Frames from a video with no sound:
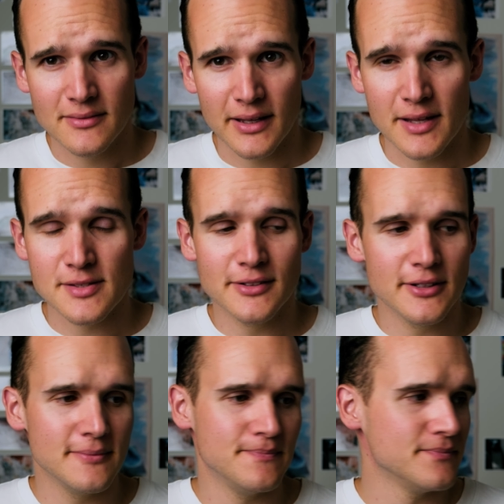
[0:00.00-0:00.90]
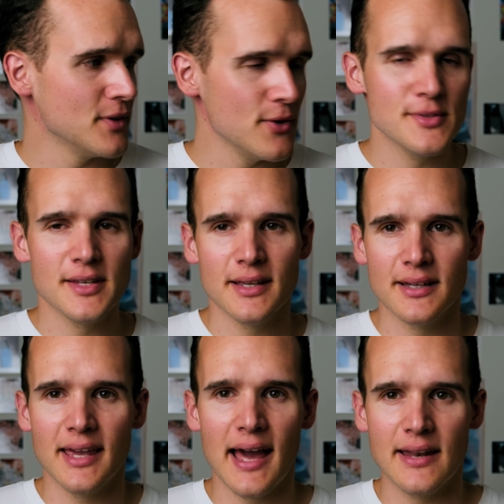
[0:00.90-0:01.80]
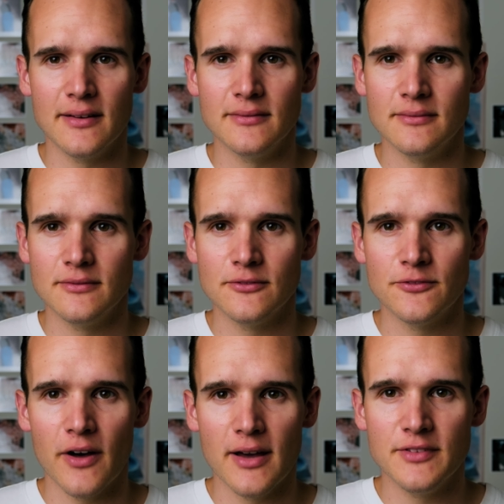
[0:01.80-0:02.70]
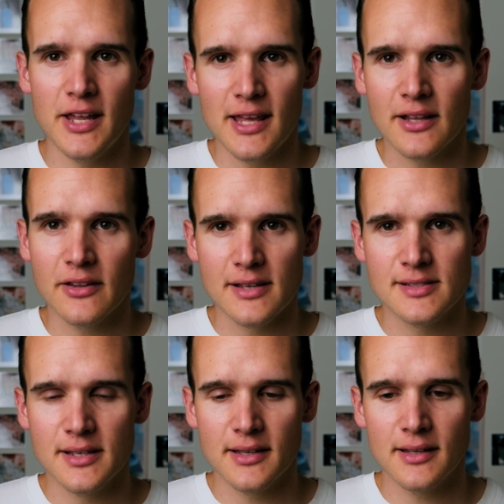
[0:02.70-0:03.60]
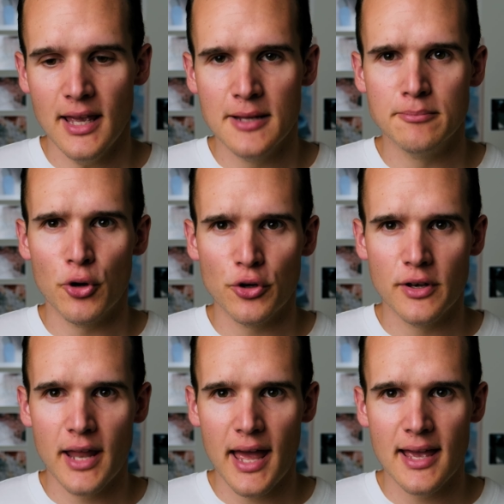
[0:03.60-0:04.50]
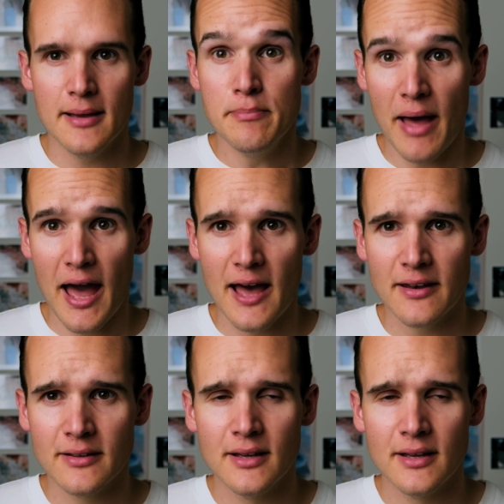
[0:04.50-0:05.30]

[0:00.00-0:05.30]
Like, it's not using a Canon 5D Classic in modern day bad.